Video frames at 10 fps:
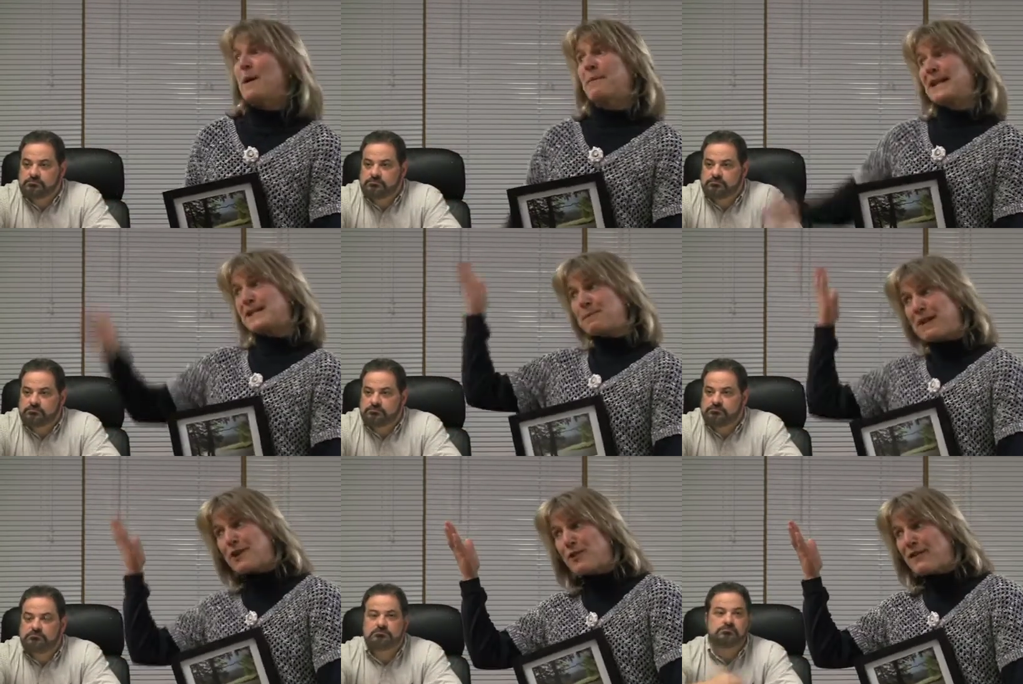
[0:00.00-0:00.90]
Speaker 1: But it's a
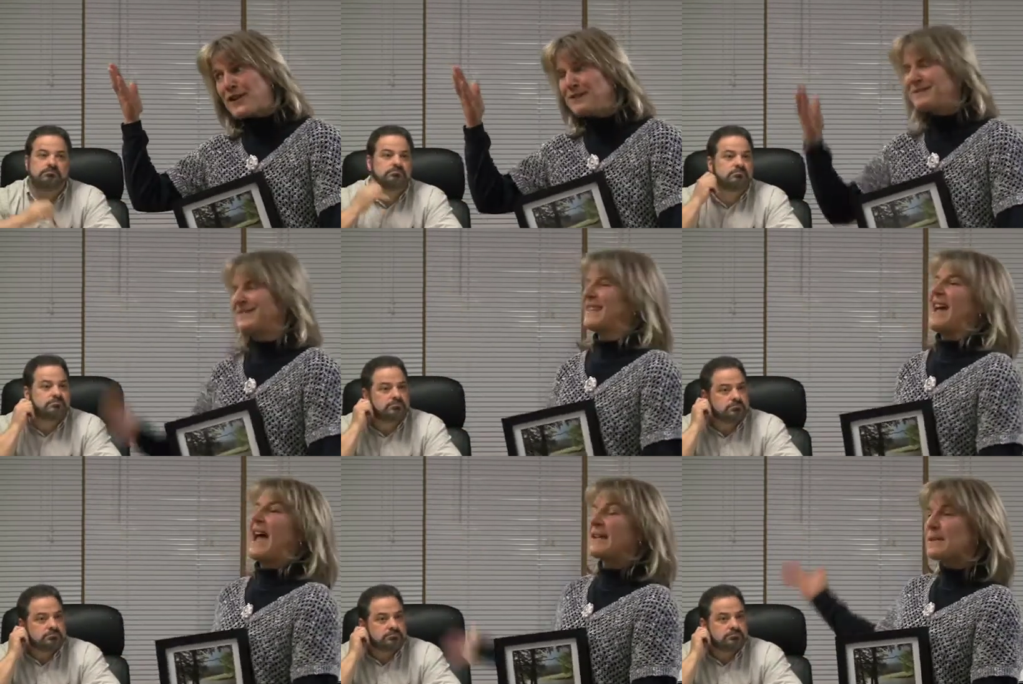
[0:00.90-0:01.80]
big river,
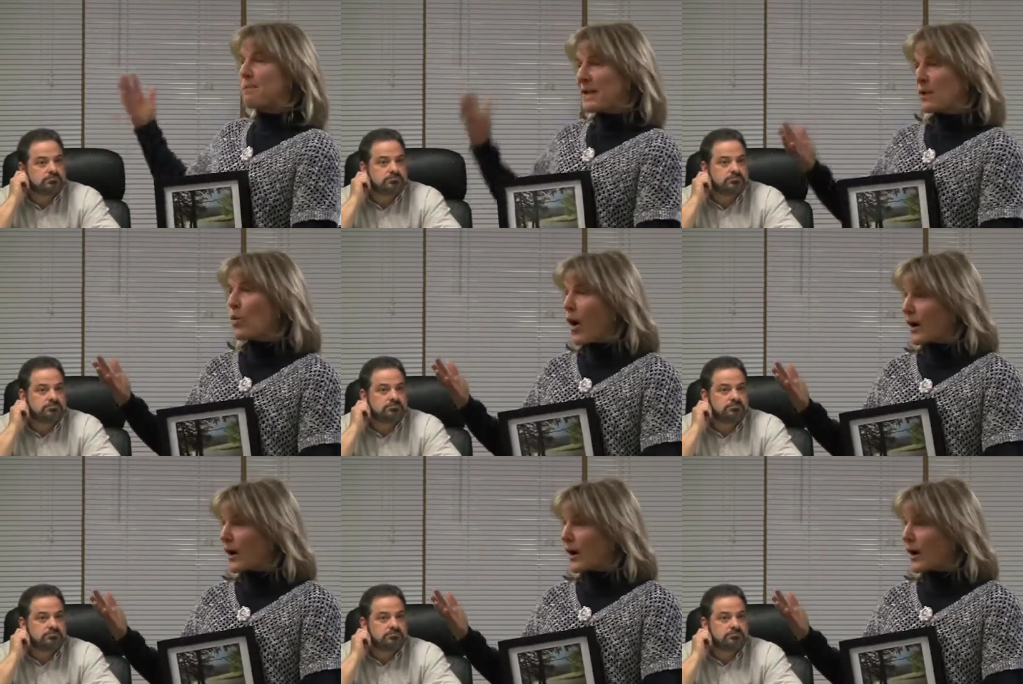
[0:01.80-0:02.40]
and it's a big